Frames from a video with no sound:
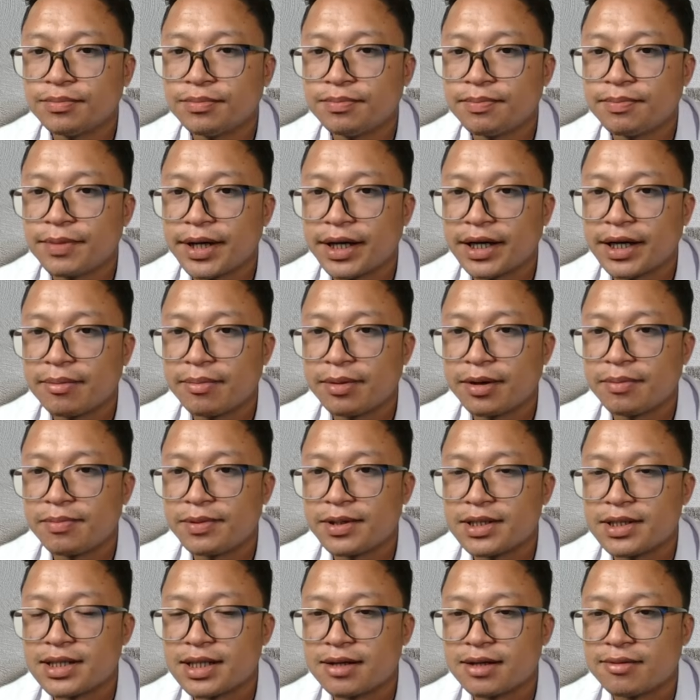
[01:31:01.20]
break above
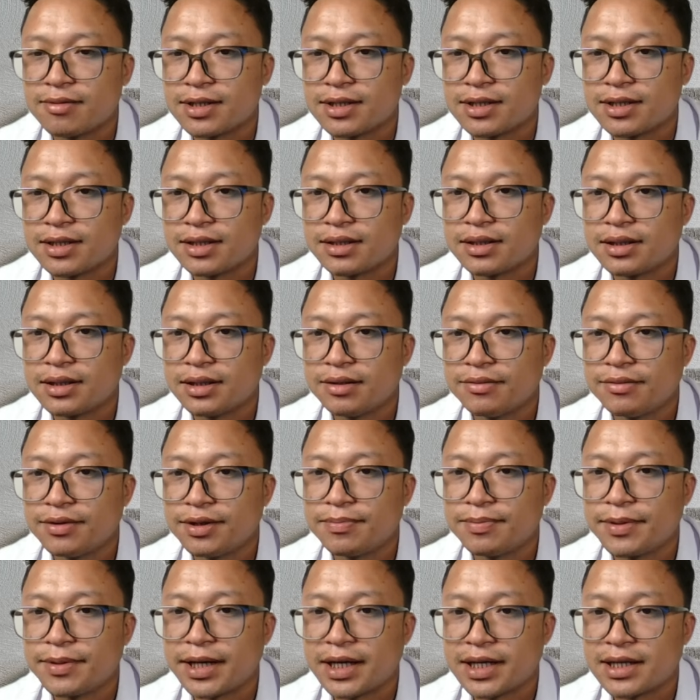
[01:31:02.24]
this levels. If it
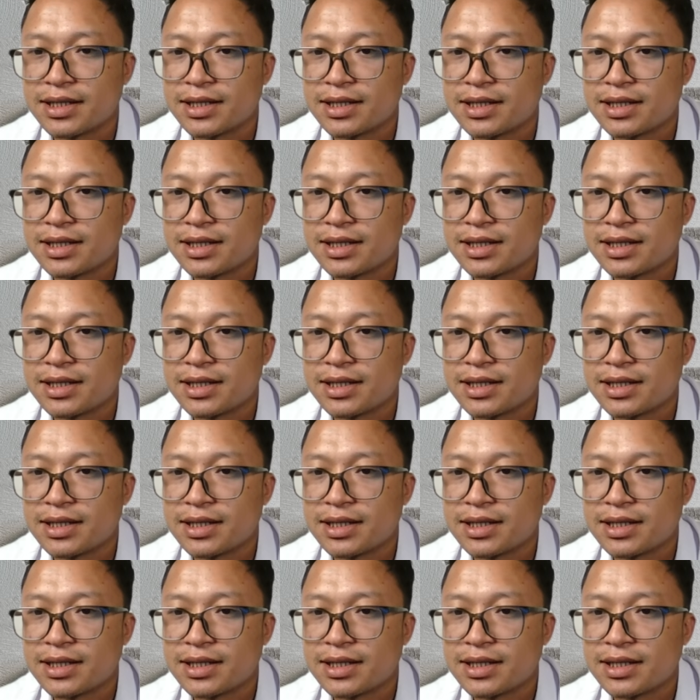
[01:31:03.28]
breaks,